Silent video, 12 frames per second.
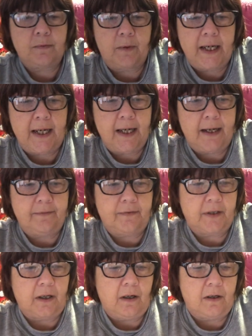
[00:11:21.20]
we have
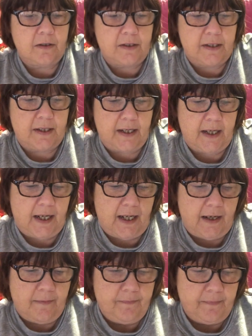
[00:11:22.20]
got
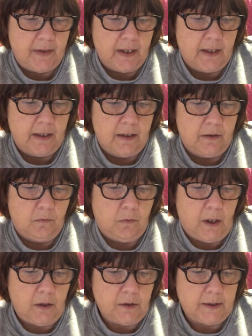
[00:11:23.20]
the
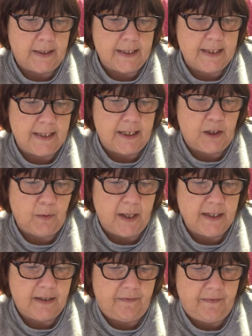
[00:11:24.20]
Walt Disney
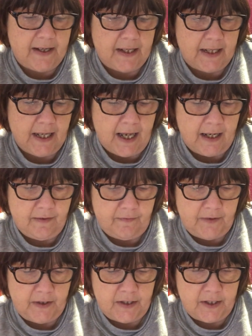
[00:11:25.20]
25th
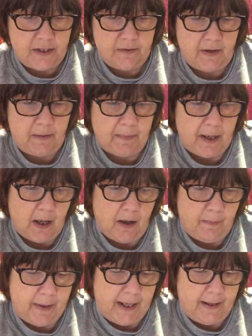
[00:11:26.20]
anniversary
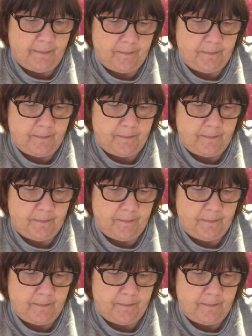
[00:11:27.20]
Barbie.